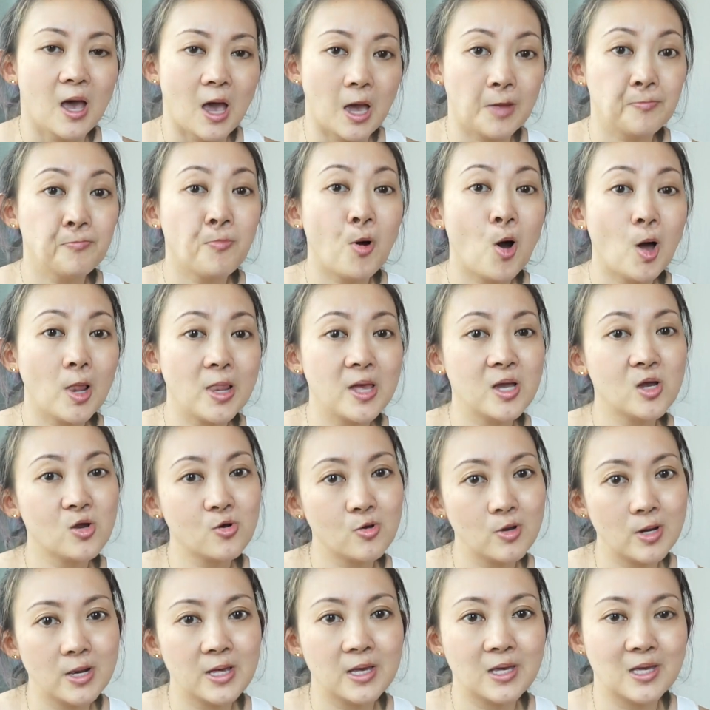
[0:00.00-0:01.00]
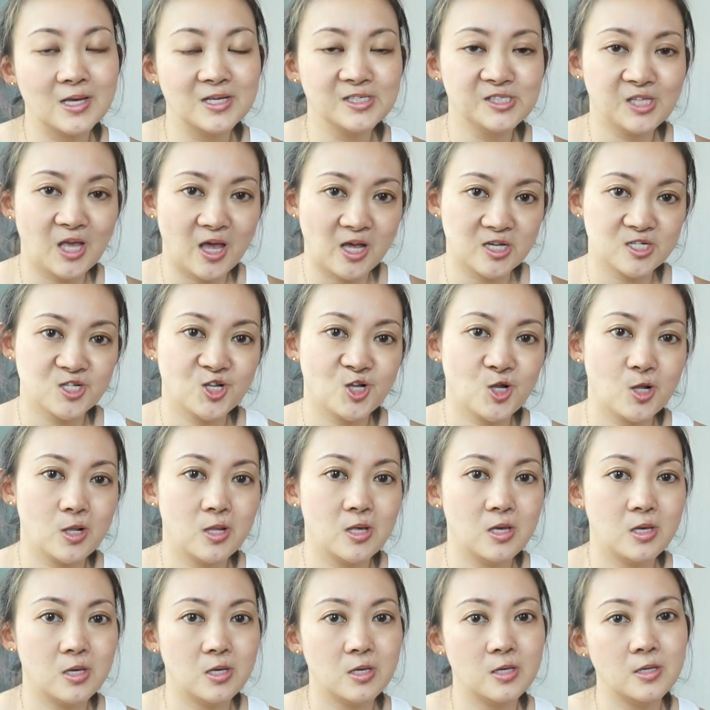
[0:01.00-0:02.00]
and polyacrylic is
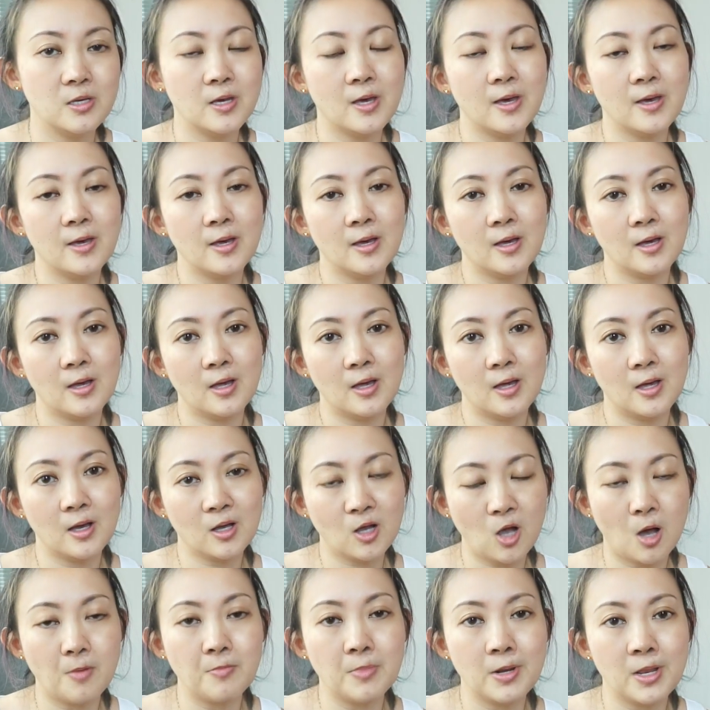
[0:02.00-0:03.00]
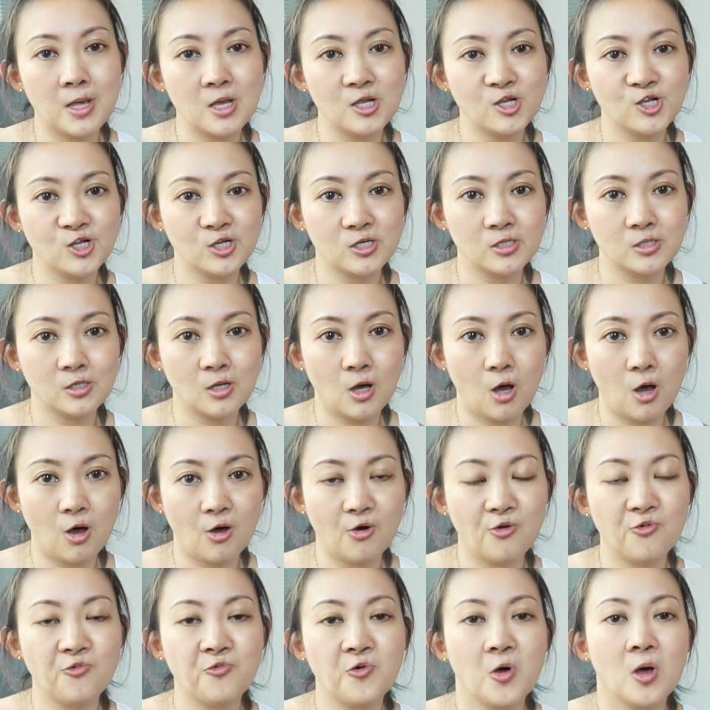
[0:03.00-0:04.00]
actually a combination
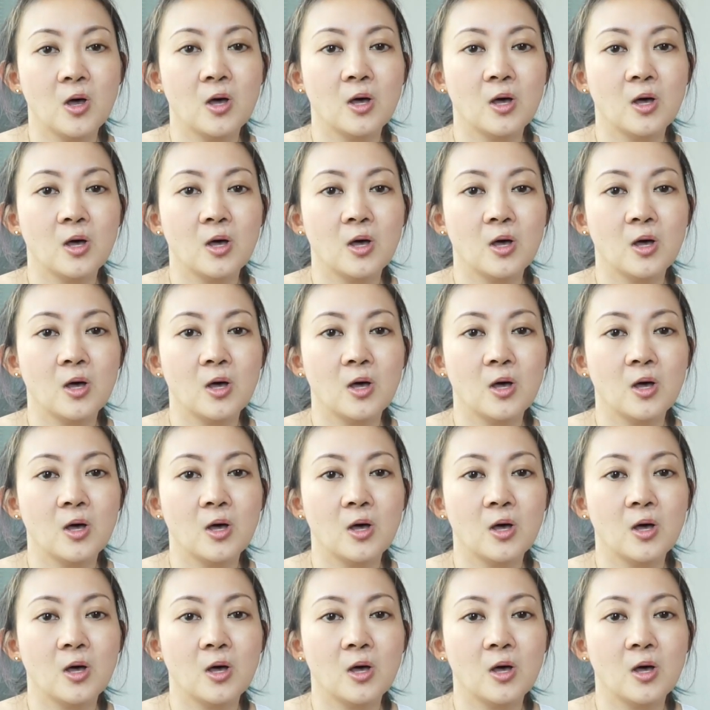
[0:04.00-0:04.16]
of,